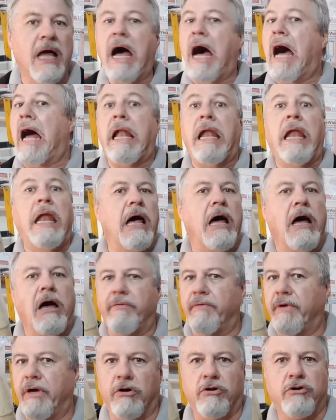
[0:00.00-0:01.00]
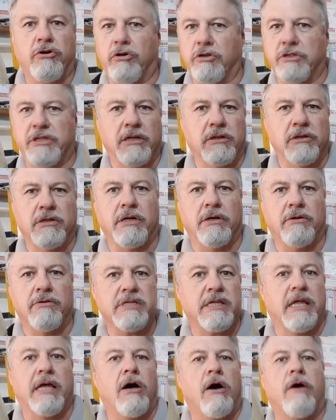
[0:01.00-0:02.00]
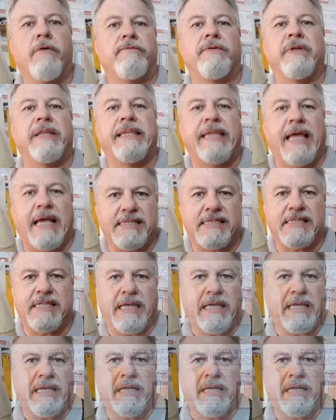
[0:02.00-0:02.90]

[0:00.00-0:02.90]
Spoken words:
I love our cocktail cones, they are fantastic.